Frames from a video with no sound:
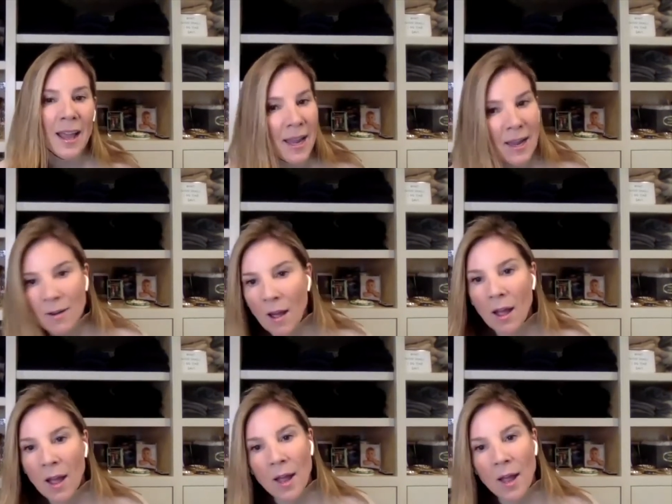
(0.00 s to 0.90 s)
a,
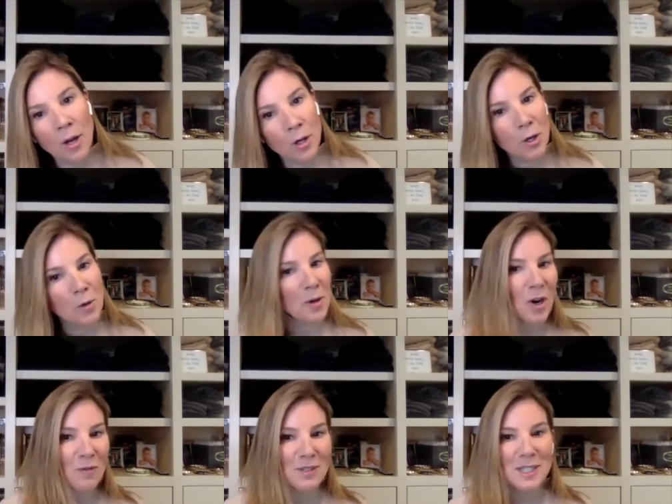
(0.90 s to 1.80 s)
a coup, a
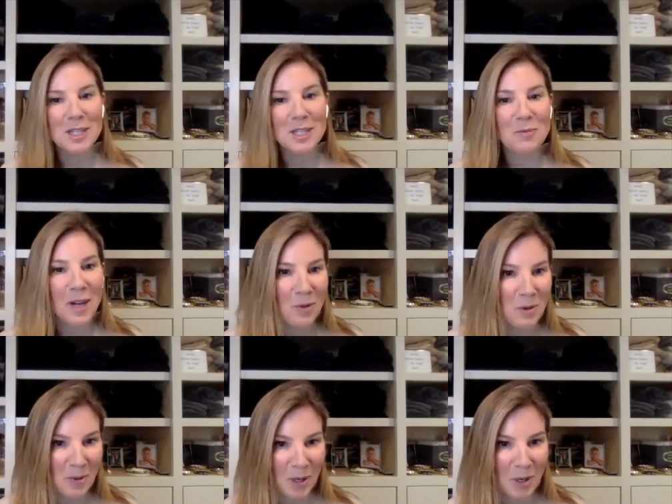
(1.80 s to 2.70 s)
conversation, whatever
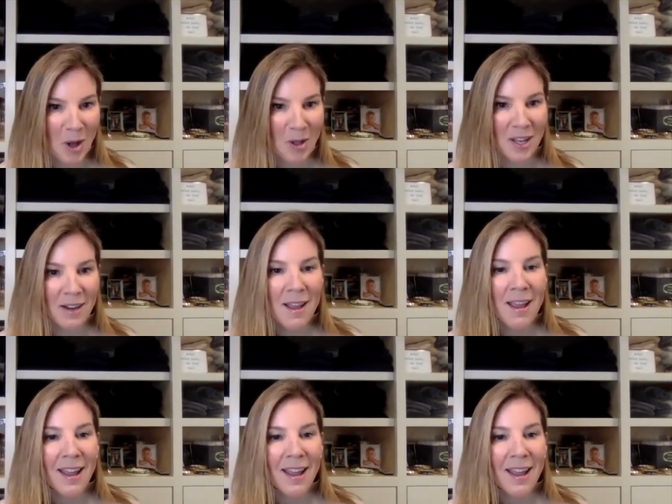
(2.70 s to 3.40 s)
you want to call it,